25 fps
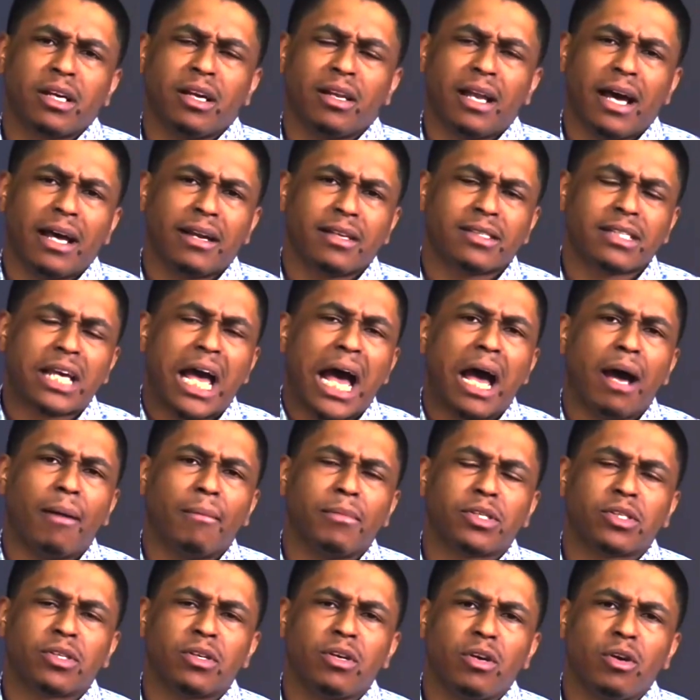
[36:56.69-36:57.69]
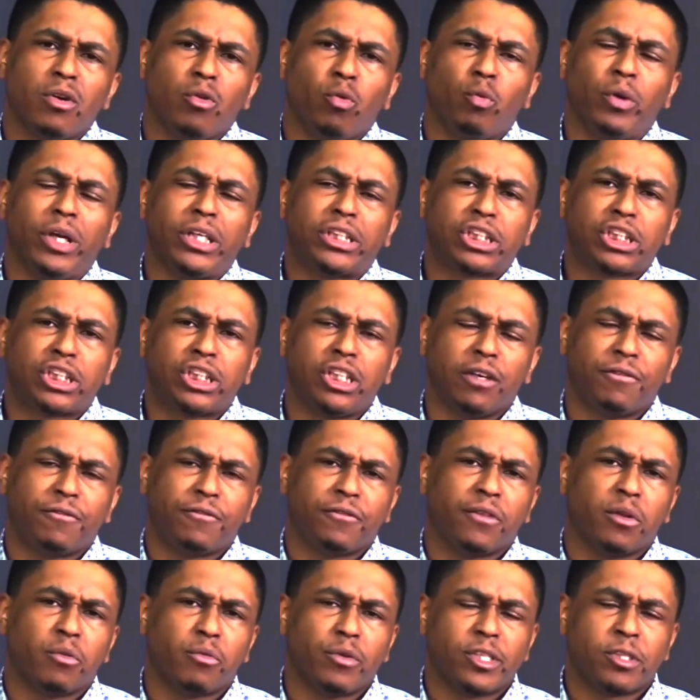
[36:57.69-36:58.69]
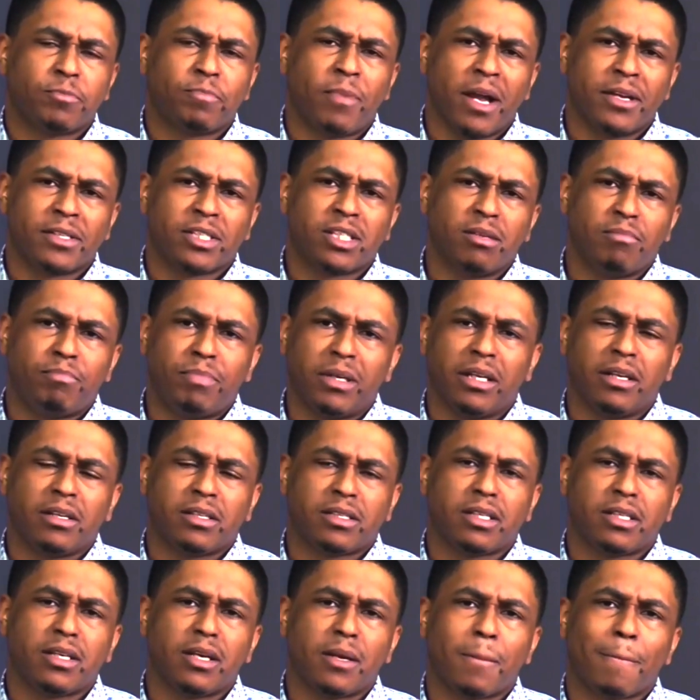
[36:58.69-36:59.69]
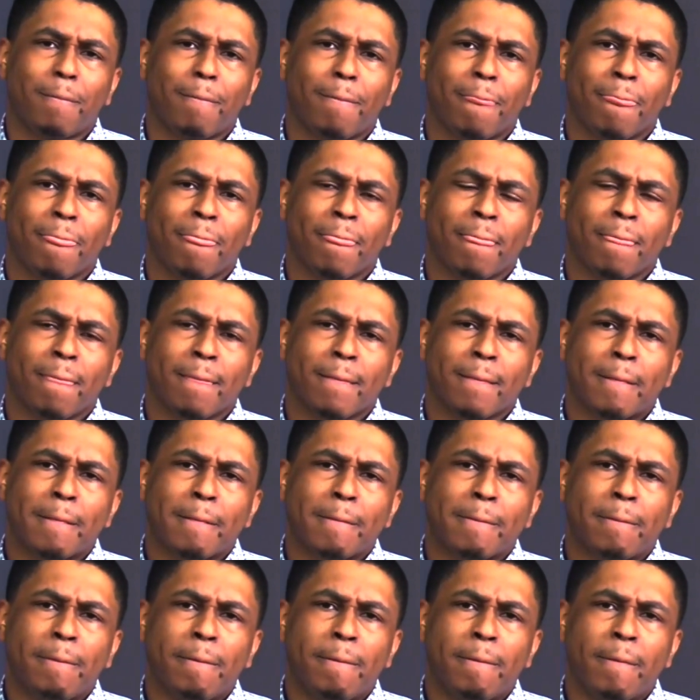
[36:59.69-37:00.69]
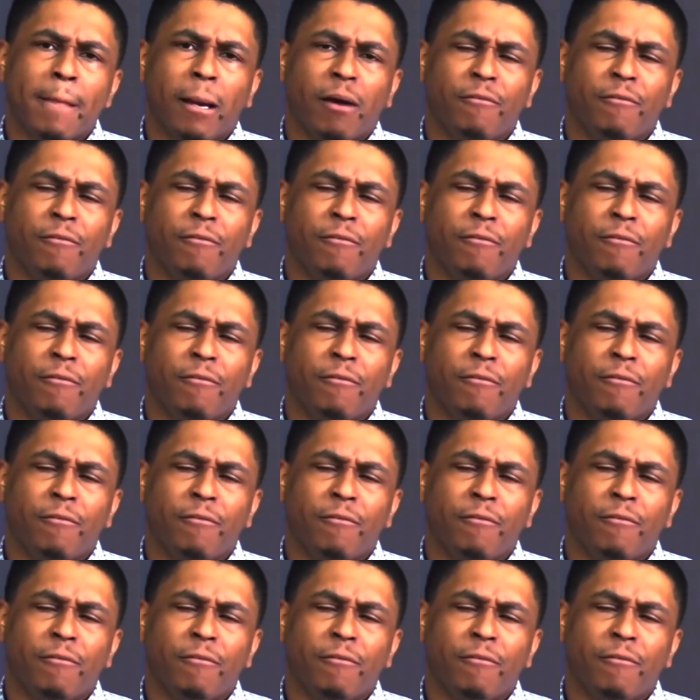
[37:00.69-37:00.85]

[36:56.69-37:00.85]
A lot of times we shift the responsibility of